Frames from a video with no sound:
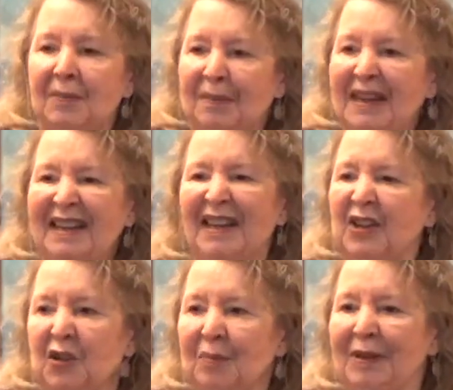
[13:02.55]
being a
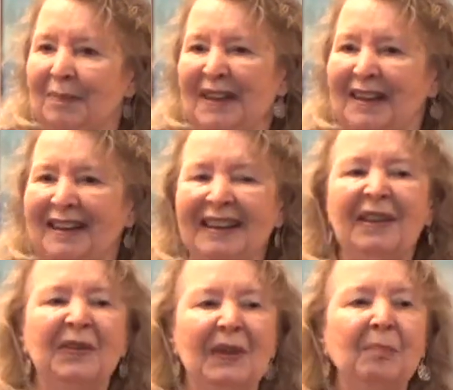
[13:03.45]
human being,
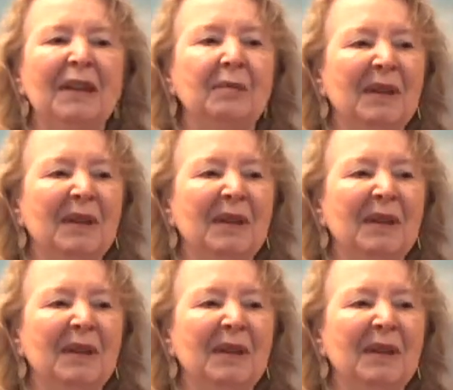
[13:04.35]
something